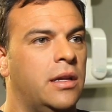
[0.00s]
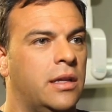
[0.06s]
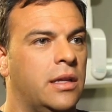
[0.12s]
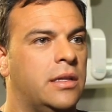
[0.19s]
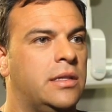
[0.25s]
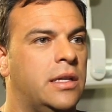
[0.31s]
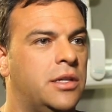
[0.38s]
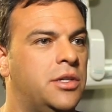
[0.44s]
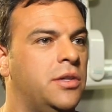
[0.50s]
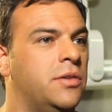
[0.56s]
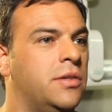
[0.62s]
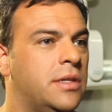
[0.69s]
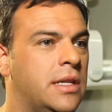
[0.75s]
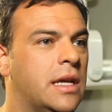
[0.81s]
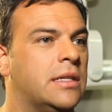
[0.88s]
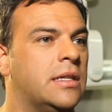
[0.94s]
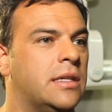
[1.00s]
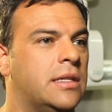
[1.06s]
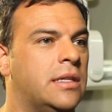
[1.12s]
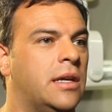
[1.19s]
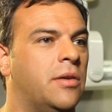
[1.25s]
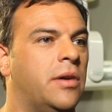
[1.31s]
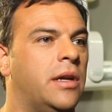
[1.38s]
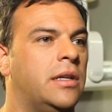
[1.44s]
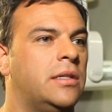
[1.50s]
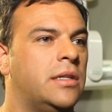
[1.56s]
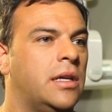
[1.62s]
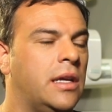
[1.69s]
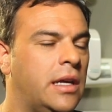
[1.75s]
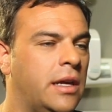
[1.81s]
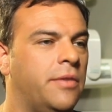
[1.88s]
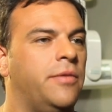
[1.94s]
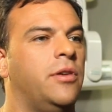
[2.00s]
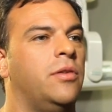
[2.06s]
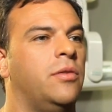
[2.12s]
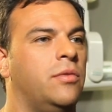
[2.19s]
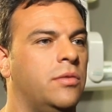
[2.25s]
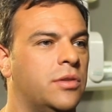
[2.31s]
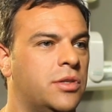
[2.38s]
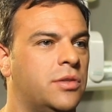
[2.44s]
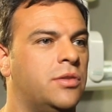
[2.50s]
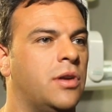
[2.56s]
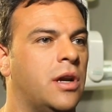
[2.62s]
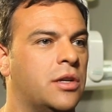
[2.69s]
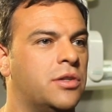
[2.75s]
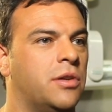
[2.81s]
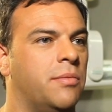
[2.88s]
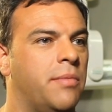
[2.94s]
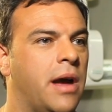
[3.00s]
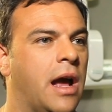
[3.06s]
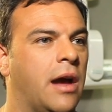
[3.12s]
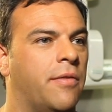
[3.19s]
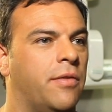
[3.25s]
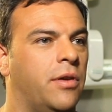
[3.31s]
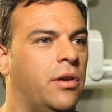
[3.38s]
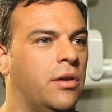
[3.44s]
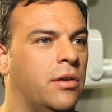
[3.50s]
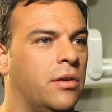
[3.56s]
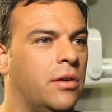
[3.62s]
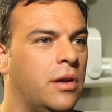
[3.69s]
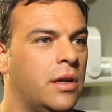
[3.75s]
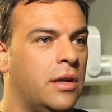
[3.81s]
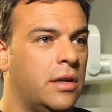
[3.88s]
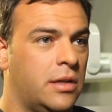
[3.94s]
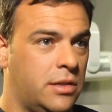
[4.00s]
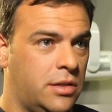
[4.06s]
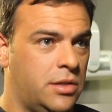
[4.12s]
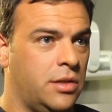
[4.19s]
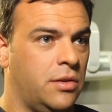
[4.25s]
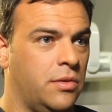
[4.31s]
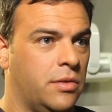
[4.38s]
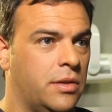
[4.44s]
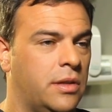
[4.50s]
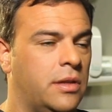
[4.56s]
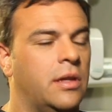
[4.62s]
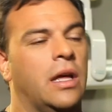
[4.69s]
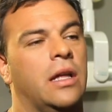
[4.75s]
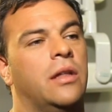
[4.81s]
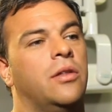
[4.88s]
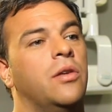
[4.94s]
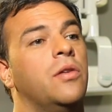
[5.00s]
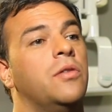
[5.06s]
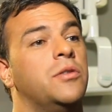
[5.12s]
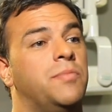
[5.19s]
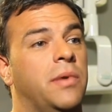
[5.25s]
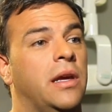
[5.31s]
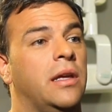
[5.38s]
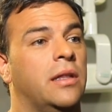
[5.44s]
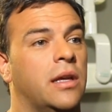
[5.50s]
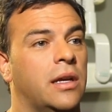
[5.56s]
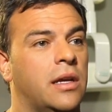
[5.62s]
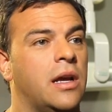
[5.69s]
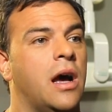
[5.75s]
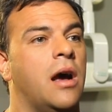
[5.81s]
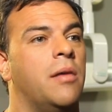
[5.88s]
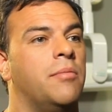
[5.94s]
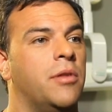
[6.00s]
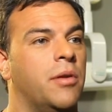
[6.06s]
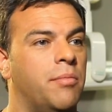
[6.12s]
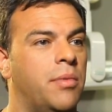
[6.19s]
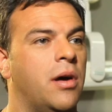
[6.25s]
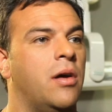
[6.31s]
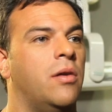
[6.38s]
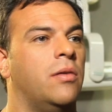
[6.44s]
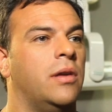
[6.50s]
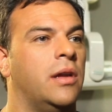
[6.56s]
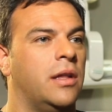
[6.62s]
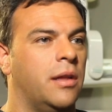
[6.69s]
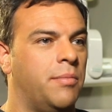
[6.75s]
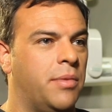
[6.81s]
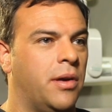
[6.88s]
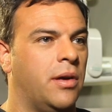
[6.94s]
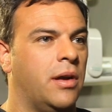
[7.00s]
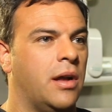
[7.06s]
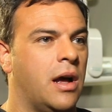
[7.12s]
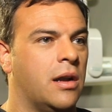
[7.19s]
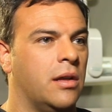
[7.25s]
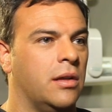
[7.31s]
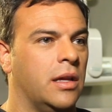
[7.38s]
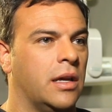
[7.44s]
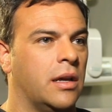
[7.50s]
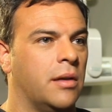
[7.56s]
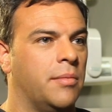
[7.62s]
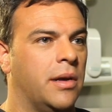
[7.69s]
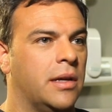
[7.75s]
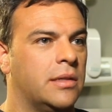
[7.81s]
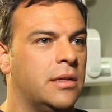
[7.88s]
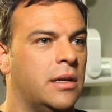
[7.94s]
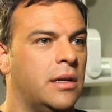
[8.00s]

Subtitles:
the tissues necessary to give you structure back for your tooth, those being the gum, the bone, and the periodontal ligament.